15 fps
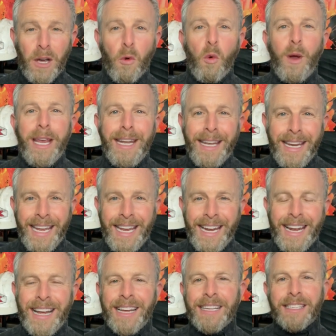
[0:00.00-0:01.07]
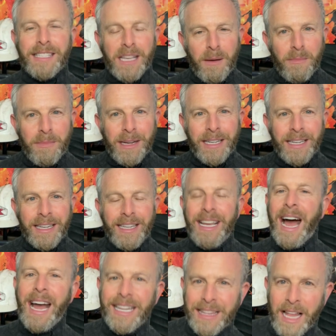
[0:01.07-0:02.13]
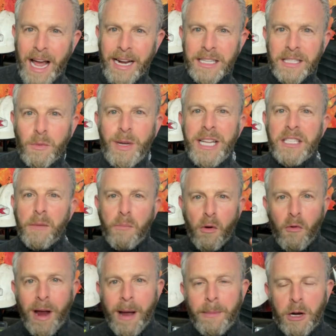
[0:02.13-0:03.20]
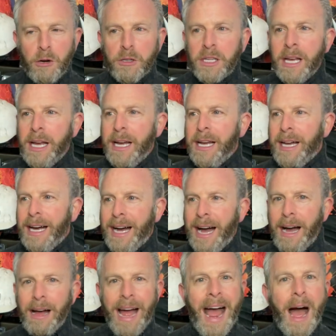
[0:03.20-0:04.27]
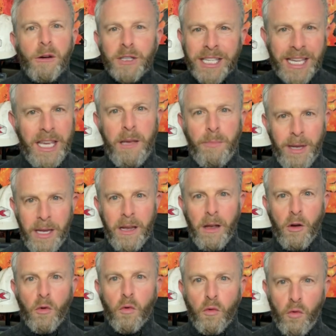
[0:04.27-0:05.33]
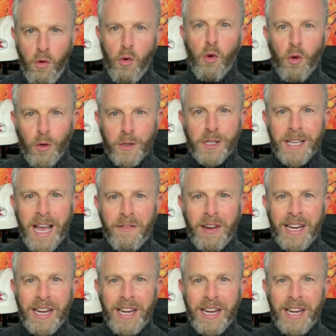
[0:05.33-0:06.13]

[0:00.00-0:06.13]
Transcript: we need some guidelines. We need some parameters, housekeeping rules of